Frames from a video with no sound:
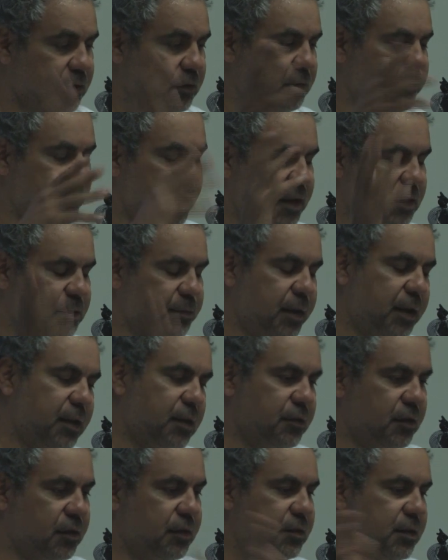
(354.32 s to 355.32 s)
or Emmaus back
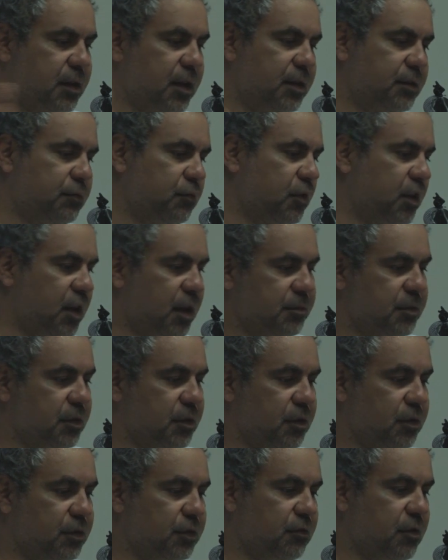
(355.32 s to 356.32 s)
in those days, Rockhampton
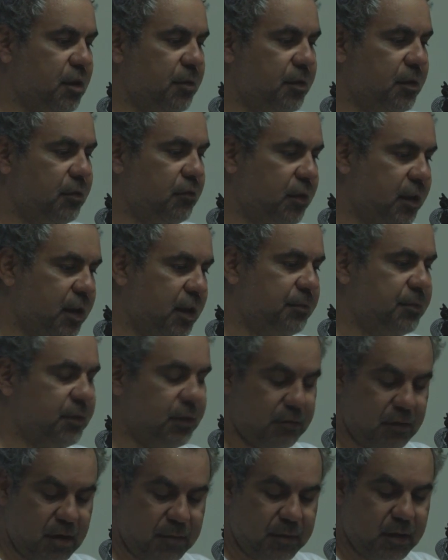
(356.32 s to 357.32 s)
Girls Grammar, Rockhampton
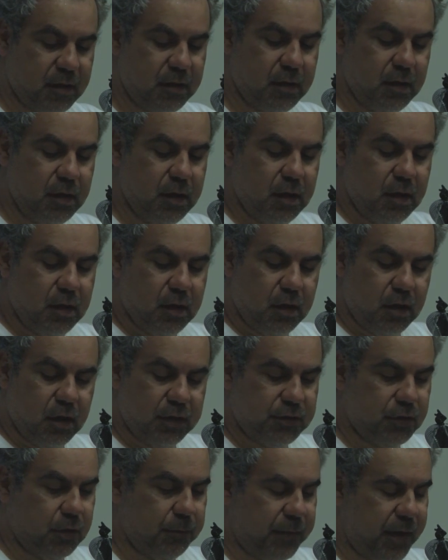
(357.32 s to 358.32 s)
Grammar. I
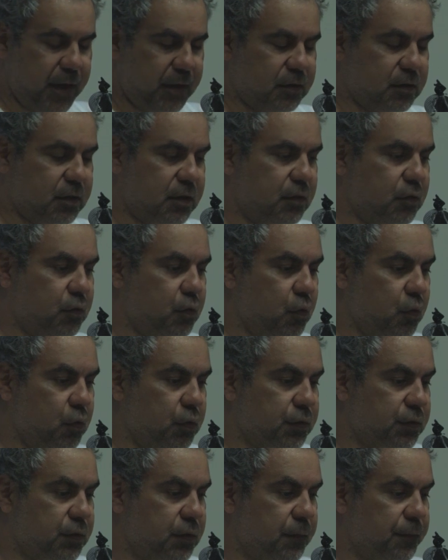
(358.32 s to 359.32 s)
topped that
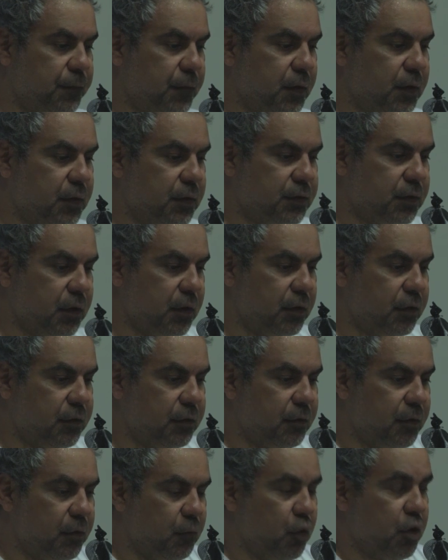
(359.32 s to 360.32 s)
course.
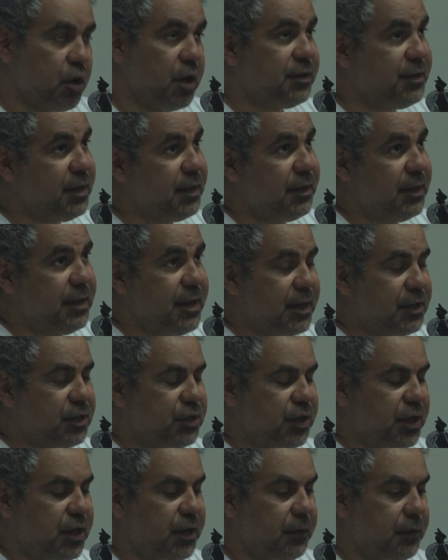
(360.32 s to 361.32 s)
So what I did the
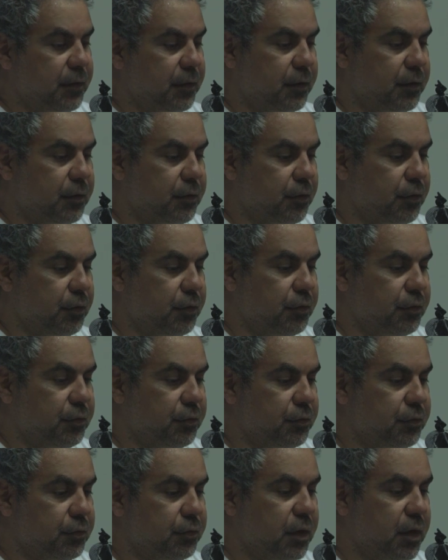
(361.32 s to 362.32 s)
next year,
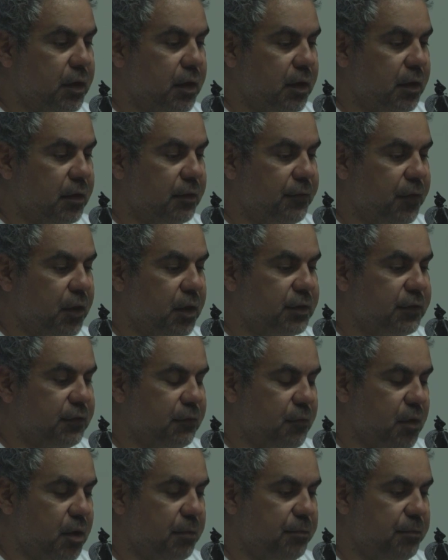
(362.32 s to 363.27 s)
through advice from my